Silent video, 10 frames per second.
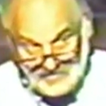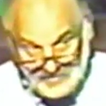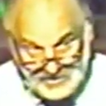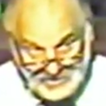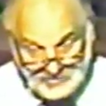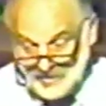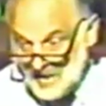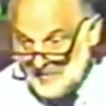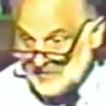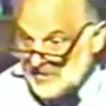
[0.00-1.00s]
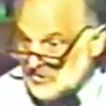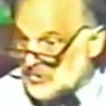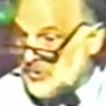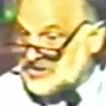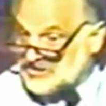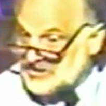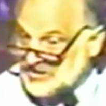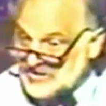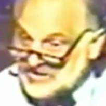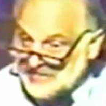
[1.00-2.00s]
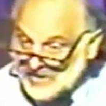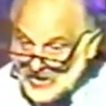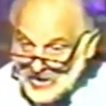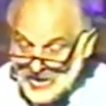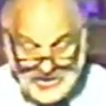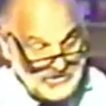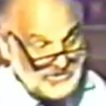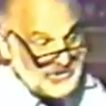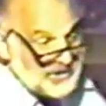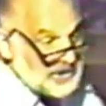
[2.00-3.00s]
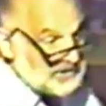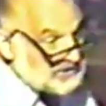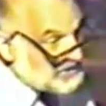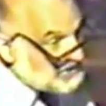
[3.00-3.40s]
because what happened in Christian seminaries, you get to